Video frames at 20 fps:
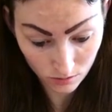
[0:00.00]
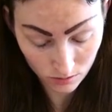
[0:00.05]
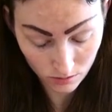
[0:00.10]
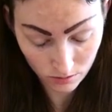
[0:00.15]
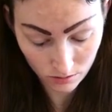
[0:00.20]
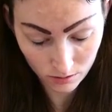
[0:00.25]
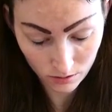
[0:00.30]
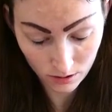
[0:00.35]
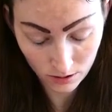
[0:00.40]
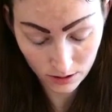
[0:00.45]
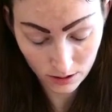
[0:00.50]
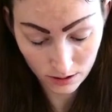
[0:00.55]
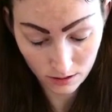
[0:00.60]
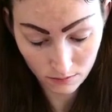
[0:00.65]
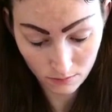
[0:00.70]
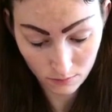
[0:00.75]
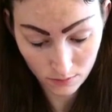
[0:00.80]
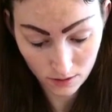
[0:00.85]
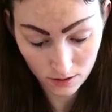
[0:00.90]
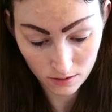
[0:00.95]
can't even
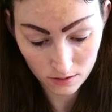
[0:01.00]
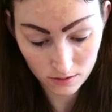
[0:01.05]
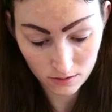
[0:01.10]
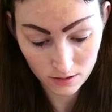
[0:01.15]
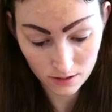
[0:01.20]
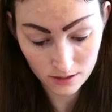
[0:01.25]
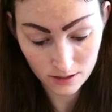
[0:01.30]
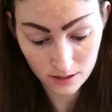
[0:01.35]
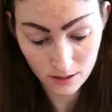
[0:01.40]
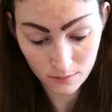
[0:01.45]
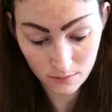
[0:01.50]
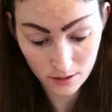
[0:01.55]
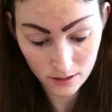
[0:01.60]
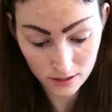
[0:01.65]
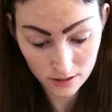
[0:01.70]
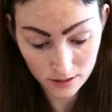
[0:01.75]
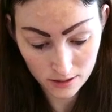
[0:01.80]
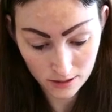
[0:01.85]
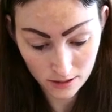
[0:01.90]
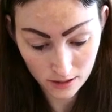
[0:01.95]
pronounce her last name,
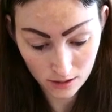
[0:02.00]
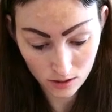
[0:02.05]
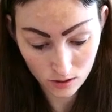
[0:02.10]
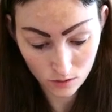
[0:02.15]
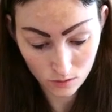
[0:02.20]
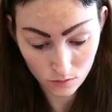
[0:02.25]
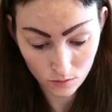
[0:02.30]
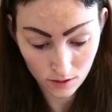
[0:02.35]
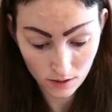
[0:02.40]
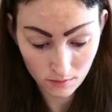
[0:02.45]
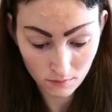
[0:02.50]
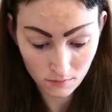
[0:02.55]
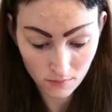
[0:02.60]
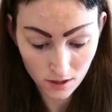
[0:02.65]
SCUMERs